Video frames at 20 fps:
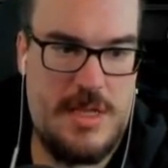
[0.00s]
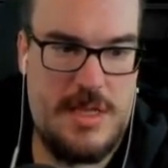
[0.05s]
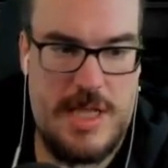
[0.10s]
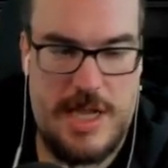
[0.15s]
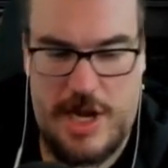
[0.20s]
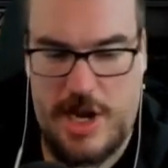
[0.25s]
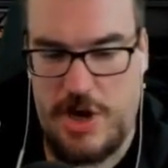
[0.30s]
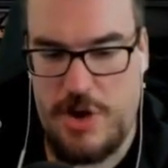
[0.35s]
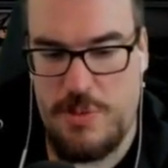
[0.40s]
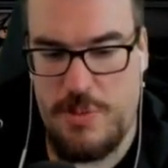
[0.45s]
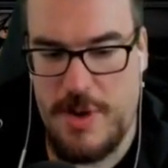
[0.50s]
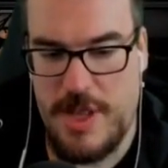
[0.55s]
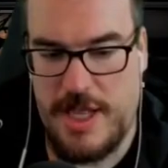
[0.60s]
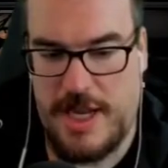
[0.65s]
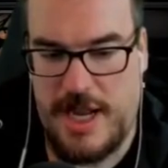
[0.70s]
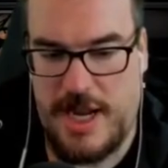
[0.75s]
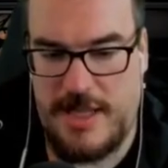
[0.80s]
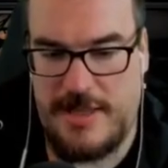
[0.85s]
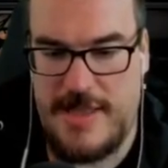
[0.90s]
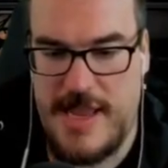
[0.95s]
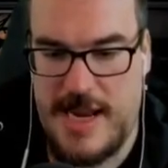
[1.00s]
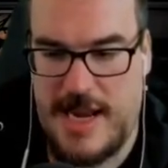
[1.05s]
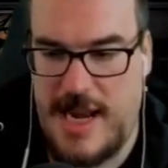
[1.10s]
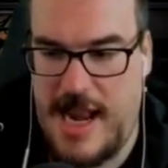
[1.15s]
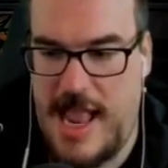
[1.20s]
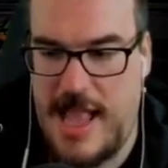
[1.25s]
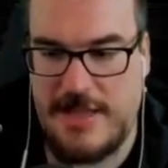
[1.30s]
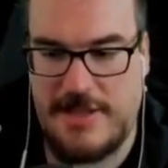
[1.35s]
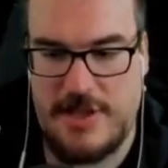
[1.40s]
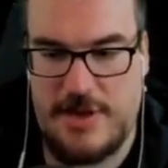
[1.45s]
Like, are you really going to take an
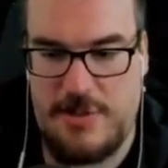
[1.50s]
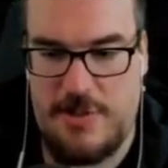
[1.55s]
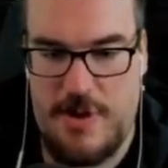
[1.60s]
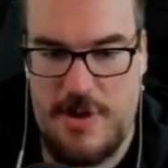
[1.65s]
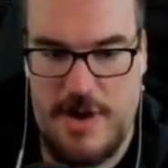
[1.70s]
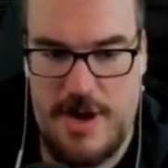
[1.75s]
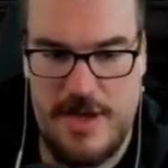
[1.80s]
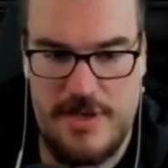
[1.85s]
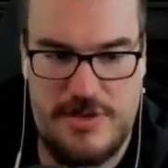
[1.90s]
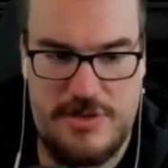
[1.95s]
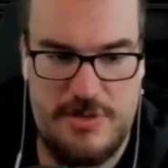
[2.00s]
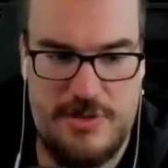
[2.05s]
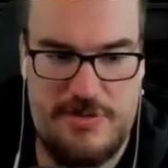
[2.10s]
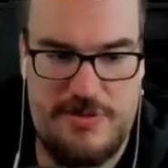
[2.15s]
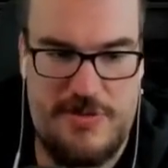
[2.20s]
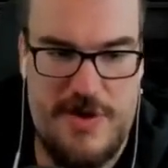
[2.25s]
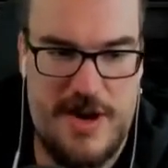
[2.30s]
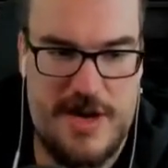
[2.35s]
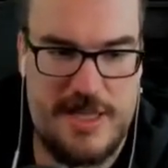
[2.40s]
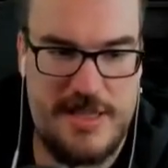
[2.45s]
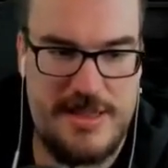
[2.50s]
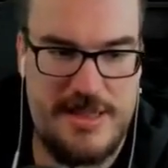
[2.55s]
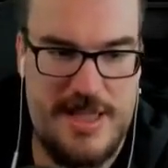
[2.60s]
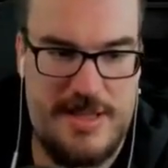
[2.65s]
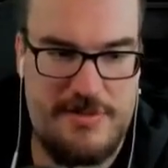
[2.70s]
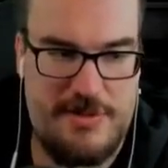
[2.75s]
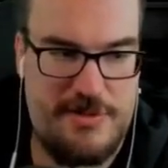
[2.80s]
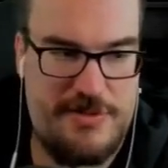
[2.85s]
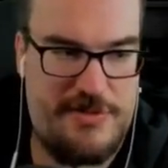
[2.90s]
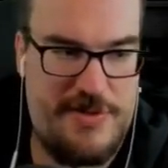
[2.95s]
antiquarian to a fucking
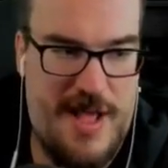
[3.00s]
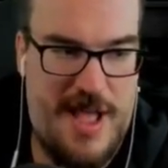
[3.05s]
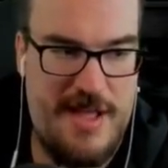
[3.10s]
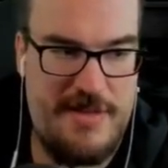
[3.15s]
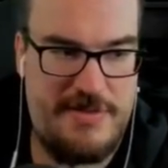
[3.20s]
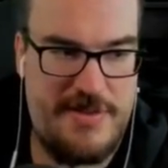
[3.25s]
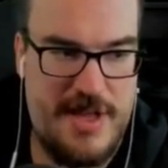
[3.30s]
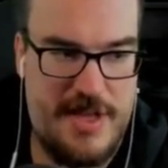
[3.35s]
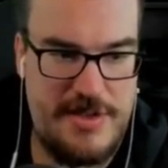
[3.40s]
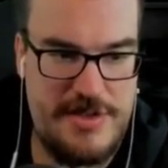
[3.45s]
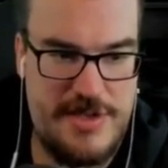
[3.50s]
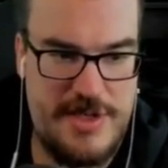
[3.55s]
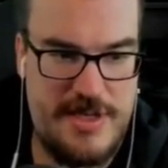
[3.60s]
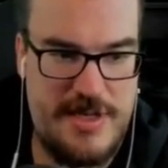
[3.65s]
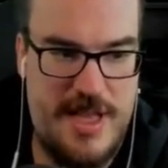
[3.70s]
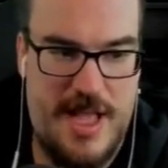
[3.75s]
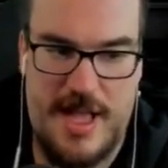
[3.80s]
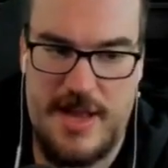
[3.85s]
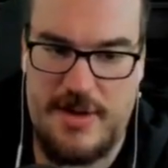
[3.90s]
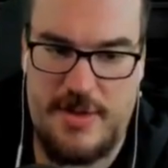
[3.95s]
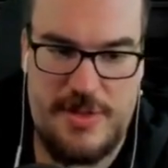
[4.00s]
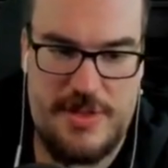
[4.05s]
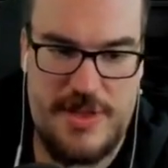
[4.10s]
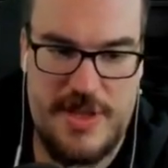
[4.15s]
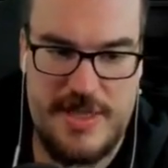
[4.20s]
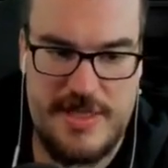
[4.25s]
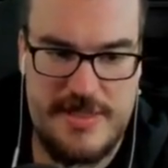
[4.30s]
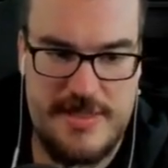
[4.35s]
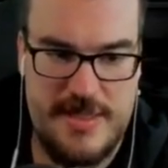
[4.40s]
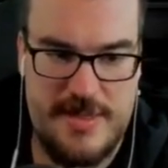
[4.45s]
level 5 dungeon? I don't
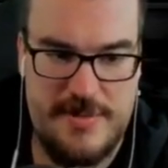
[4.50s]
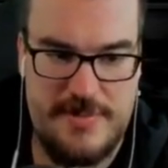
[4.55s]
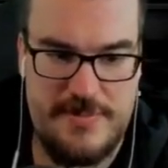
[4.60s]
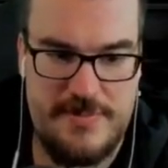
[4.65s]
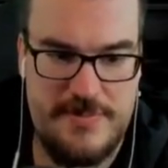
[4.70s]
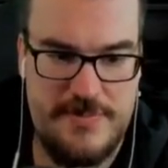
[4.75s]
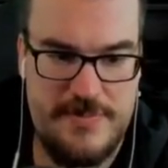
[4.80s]
think so.